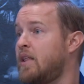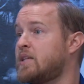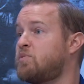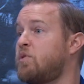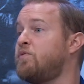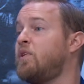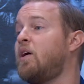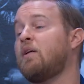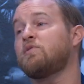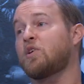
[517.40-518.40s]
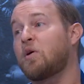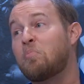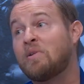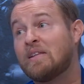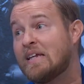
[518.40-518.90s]
And that's where we felt. And it was a
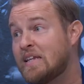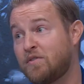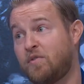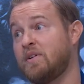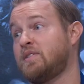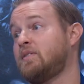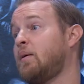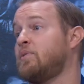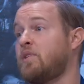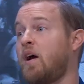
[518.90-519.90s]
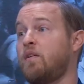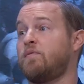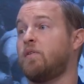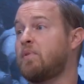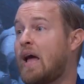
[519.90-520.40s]
complete difference. I'm talking
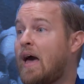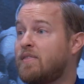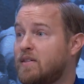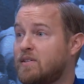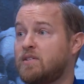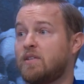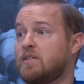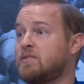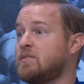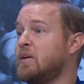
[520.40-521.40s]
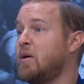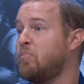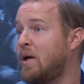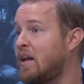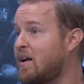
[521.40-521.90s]
from Catholic to this
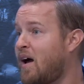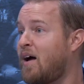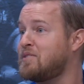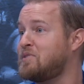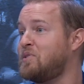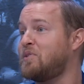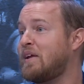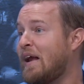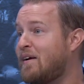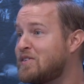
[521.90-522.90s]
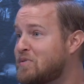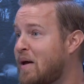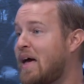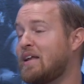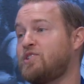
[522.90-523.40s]
Pentecostal
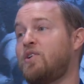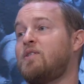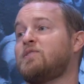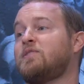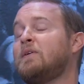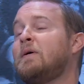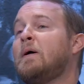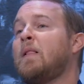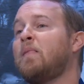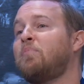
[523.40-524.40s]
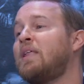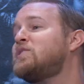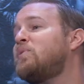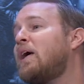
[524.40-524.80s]
charismatic church, but that's what